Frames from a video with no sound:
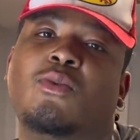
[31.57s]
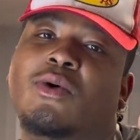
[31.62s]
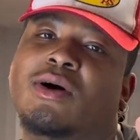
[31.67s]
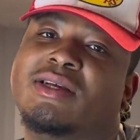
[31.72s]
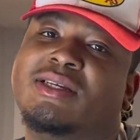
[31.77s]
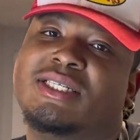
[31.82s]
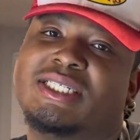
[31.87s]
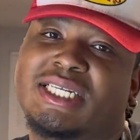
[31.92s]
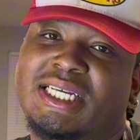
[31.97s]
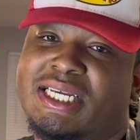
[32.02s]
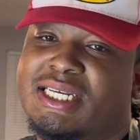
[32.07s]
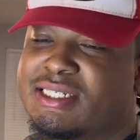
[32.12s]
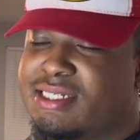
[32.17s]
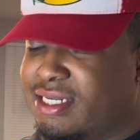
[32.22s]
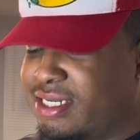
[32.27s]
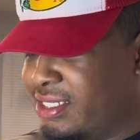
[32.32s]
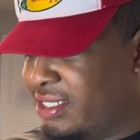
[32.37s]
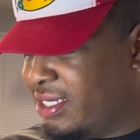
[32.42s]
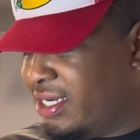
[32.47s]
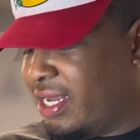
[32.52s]
one
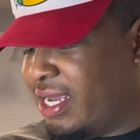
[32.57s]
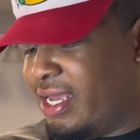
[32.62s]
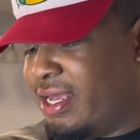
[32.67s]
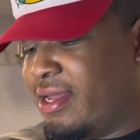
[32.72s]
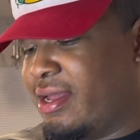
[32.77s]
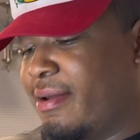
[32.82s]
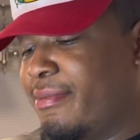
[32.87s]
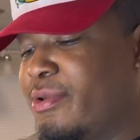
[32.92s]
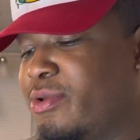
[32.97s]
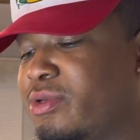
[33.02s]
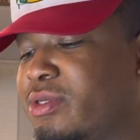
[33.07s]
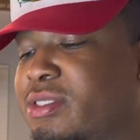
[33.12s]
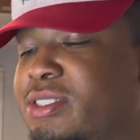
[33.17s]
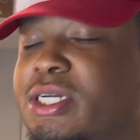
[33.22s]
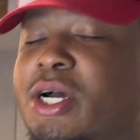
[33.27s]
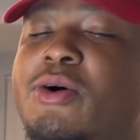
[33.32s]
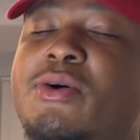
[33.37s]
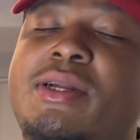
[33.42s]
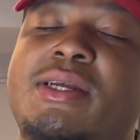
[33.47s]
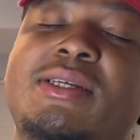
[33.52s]
seasoning today. I'm using
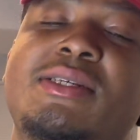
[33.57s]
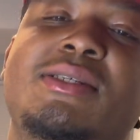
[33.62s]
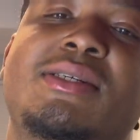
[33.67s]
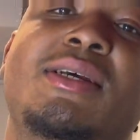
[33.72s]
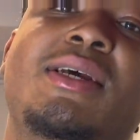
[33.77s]
Tony's